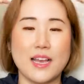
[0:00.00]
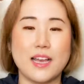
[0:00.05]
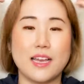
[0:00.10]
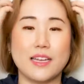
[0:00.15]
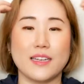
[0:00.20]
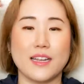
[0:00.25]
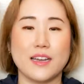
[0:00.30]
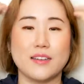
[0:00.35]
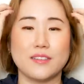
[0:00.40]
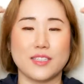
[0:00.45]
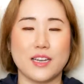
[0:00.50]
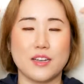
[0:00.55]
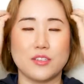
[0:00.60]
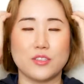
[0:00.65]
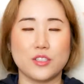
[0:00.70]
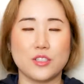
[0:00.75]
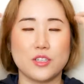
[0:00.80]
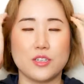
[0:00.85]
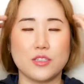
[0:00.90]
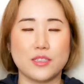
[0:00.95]
And now down
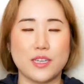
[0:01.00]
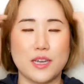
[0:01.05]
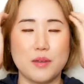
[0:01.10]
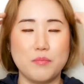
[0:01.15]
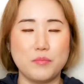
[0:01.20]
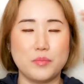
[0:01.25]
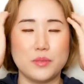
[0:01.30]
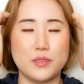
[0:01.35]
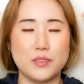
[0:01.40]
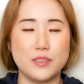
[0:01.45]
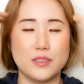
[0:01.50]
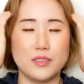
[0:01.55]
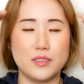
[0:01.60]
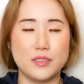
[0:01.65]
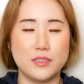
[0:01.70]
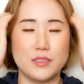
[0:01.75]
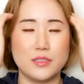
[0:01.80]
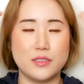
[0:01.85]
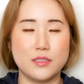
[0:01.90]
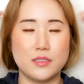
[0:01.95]
to your
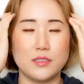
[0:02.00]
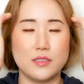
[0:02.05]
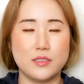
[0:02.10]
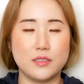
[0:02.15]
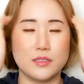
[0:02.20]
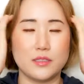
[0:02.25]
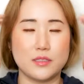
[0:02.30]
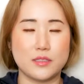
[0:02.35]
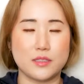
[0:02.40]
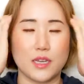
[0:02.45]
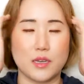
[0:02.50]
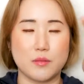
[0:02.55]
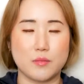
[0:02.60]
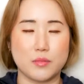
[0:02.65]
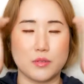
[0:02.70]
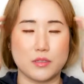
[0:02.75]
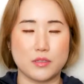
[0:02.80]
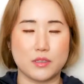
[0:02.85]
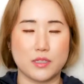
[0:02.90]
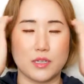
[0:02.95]
temples, tap
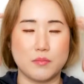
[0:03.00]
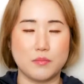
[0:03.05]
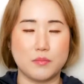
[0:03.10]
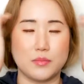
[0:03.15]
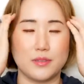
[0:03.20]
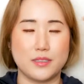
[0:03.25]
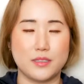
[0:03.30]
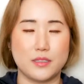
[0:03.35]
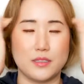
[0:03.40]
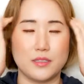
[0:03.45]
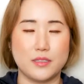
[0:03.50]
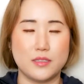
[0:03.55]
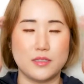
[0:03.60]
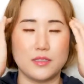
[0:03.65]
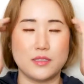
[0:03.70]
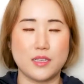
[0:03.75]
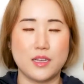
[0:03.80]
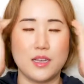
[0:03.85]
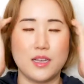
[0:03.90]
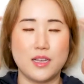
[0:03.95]
your
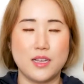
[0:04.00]
temples.